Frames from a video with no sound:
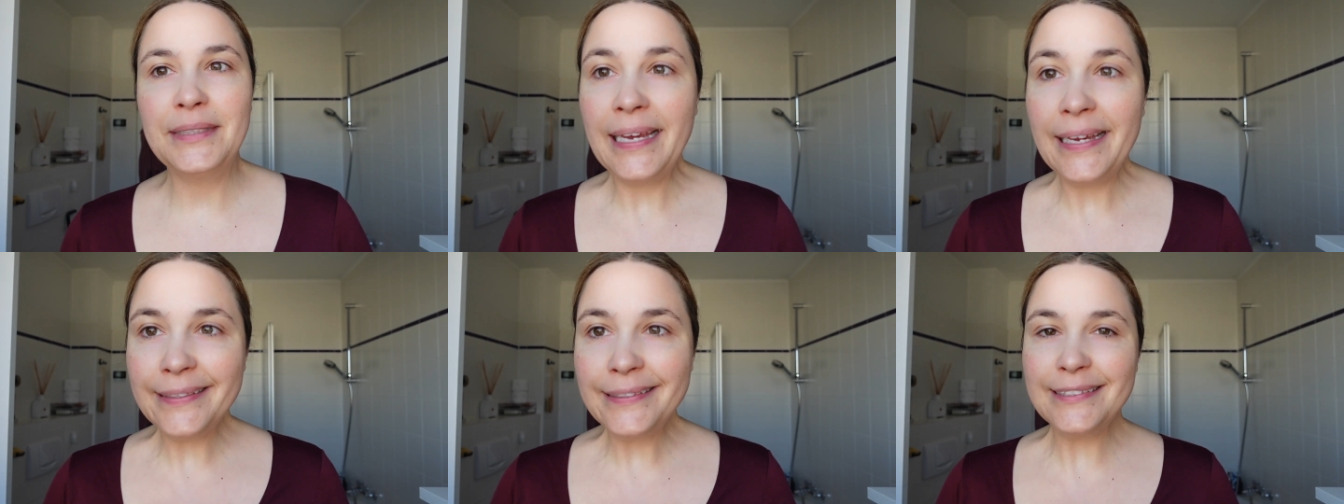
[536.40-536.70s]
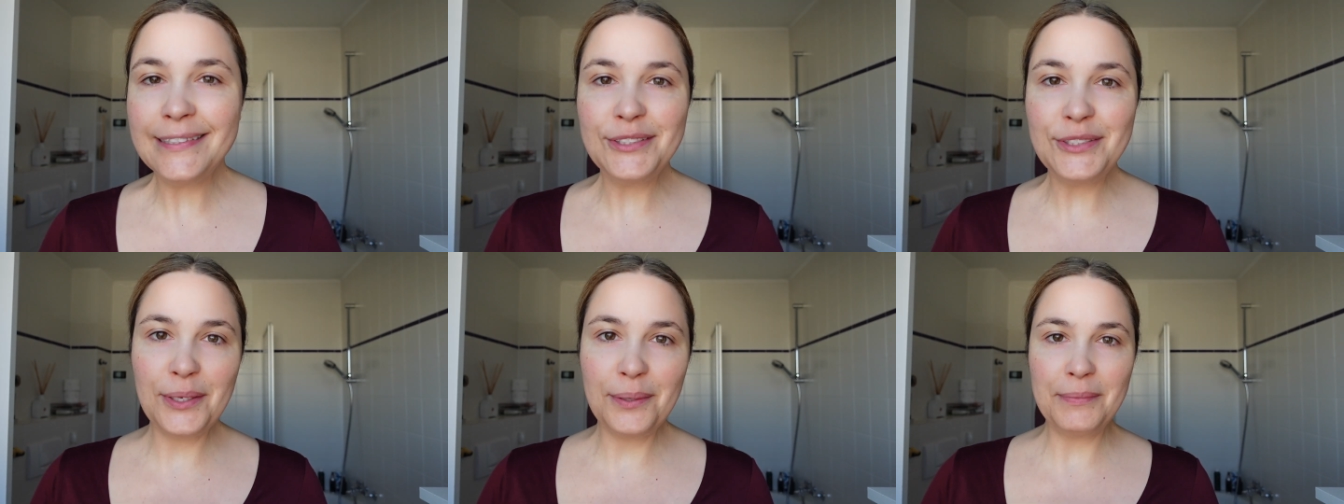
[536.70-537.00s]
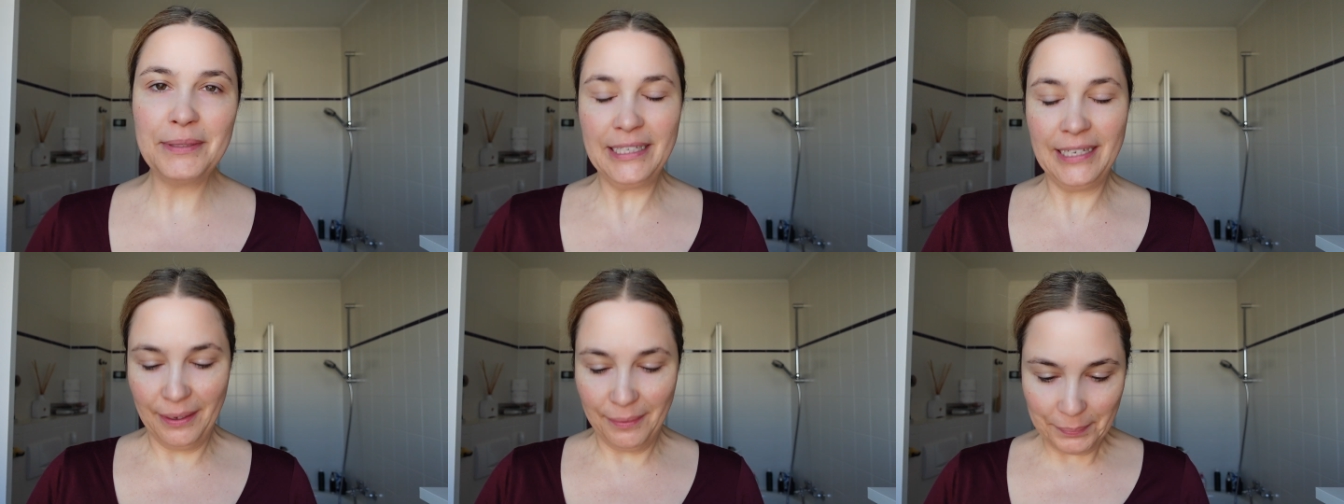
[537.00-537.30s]
there is a
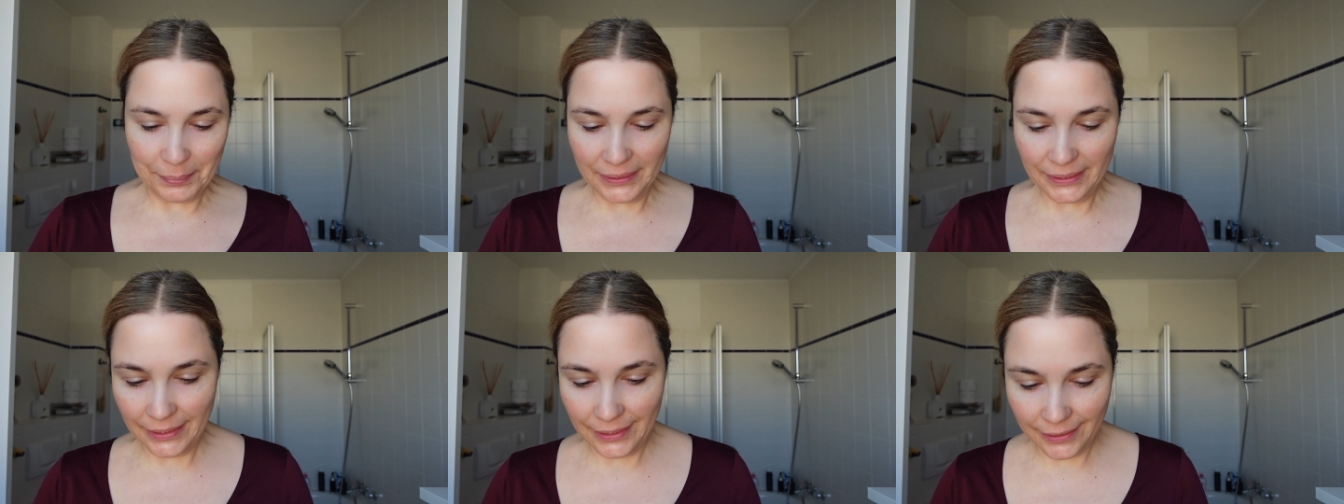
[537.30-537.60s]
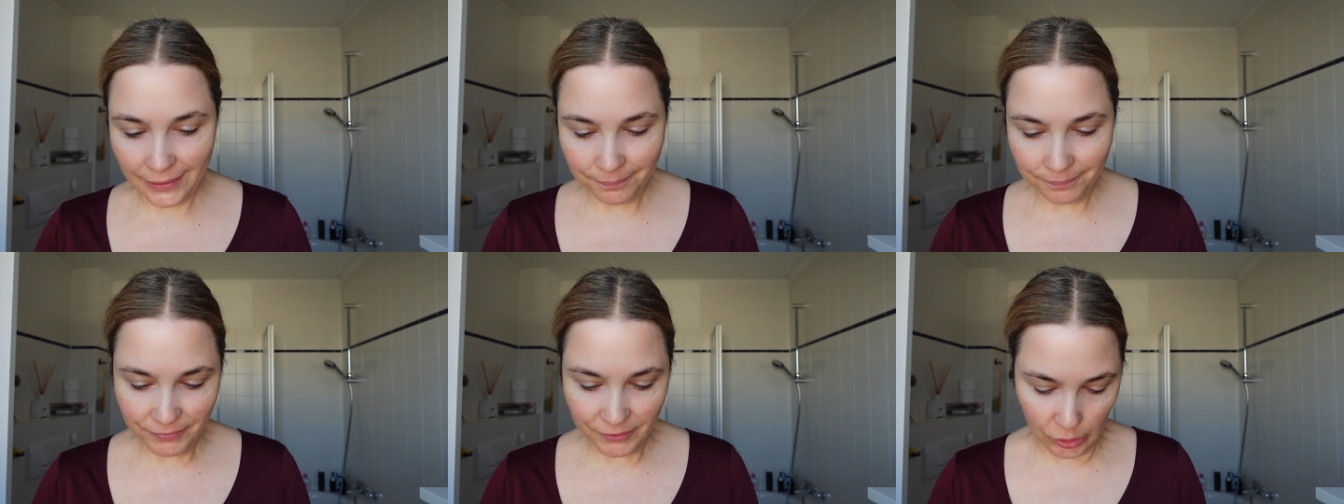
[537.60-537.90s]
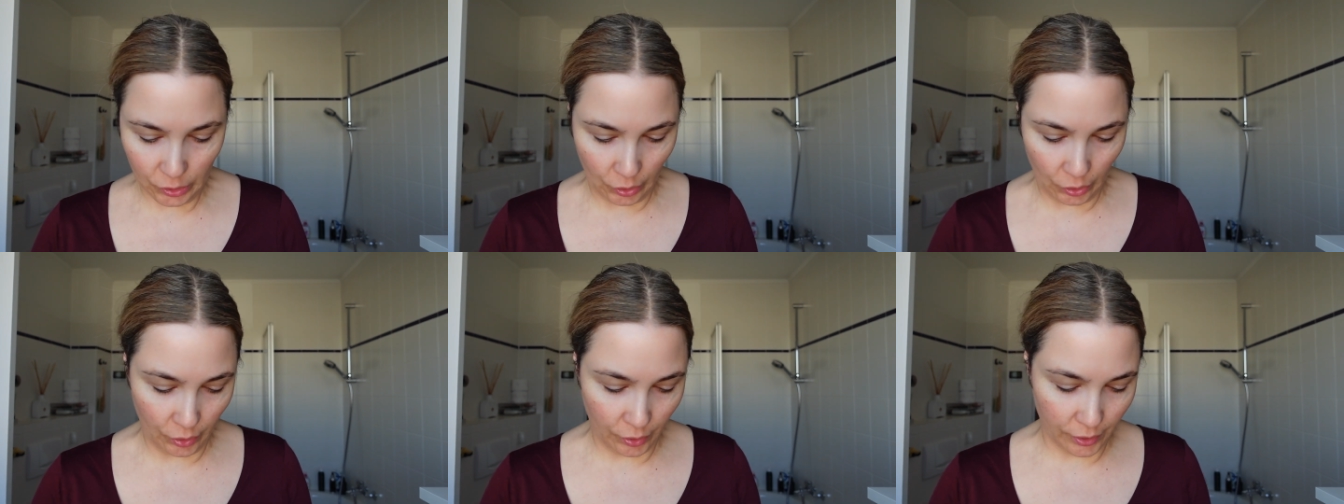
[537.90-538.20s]
German company
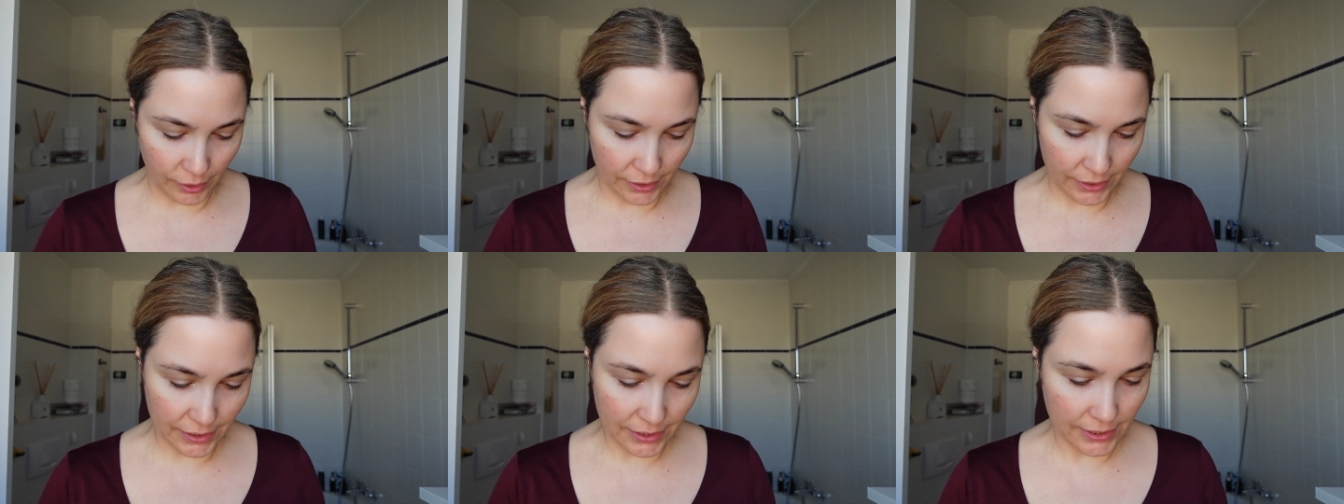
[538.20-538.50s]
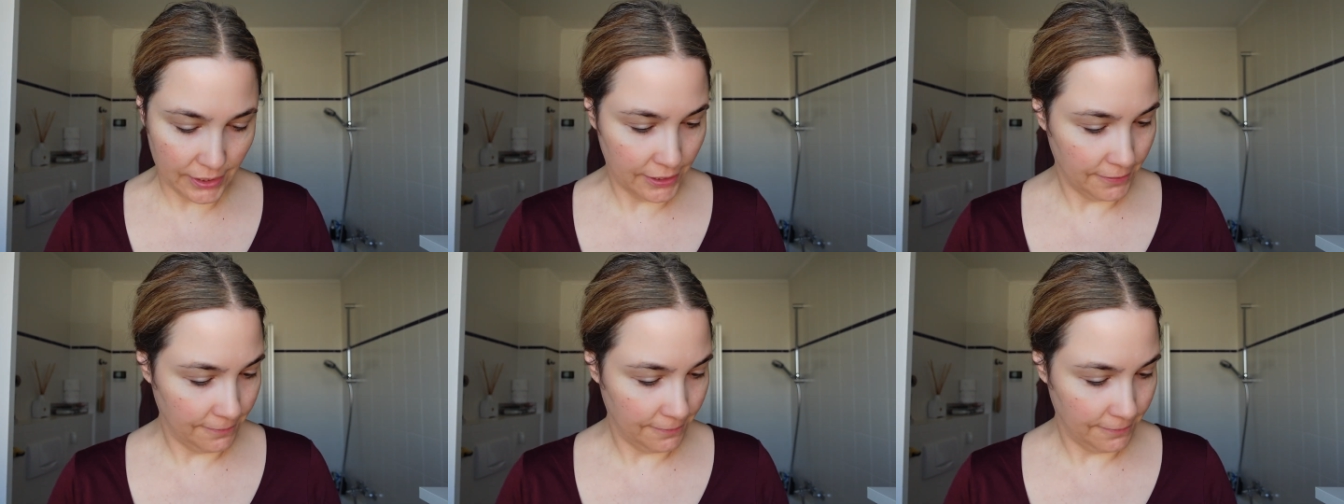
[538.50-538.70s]
called